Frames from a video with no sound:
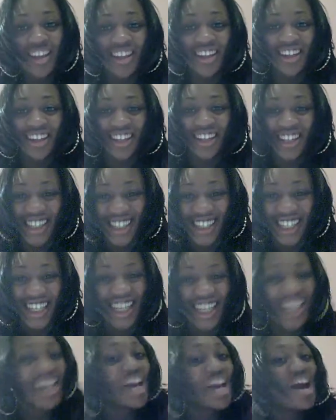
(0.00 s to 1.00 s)

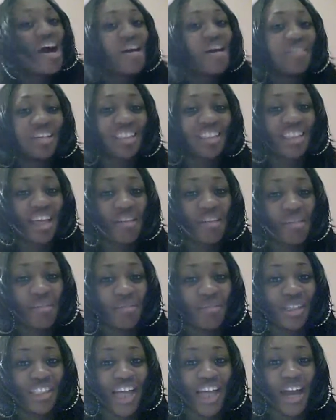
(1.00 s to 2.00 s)
I want to say it
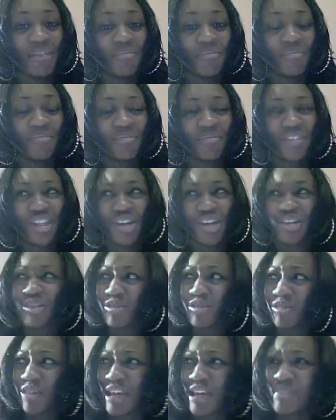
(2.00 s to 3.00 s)
one more time.
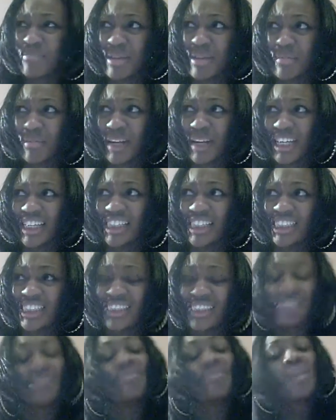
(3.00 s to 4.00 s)
Rate Me
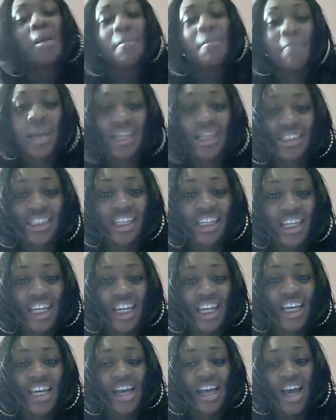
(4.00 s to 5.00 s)
Please.
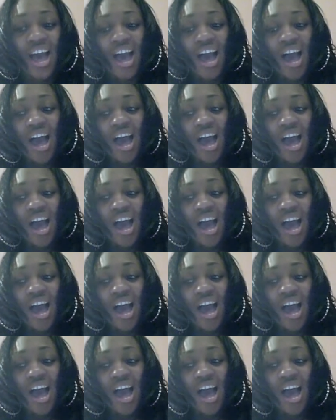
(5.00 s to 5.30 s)
Basically,